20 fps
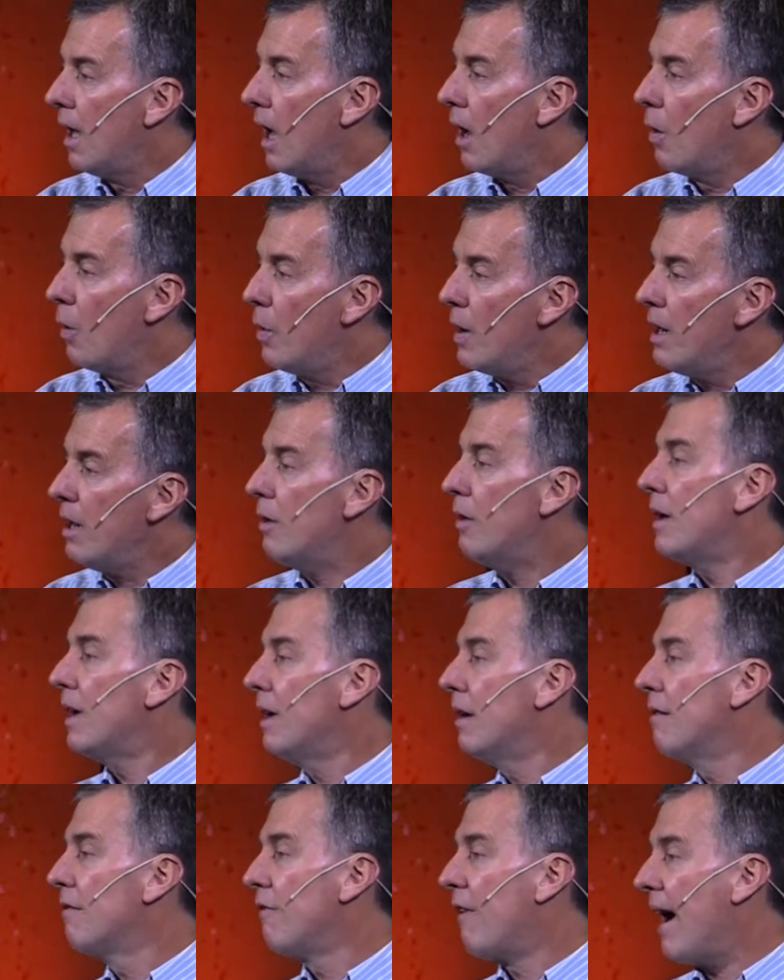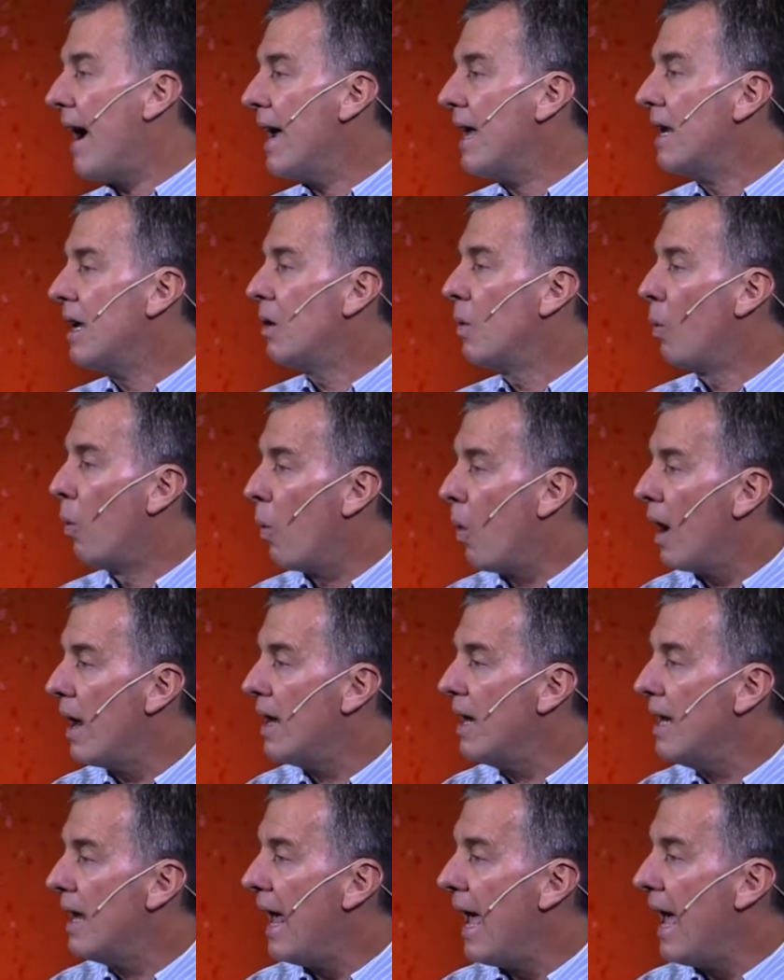And we are invited
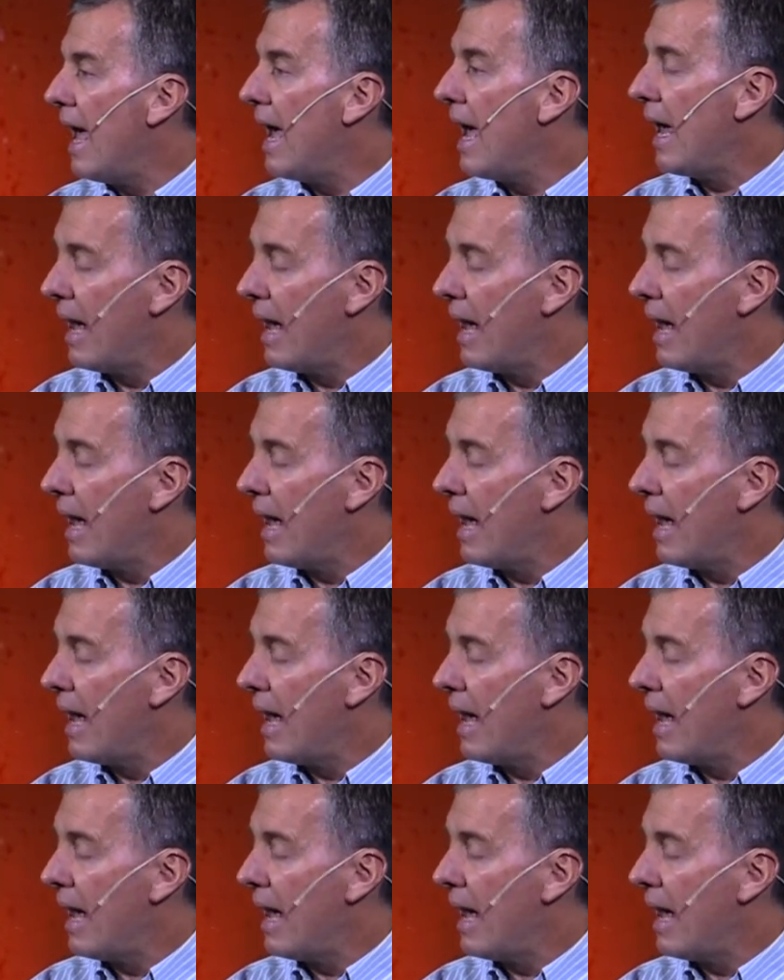one day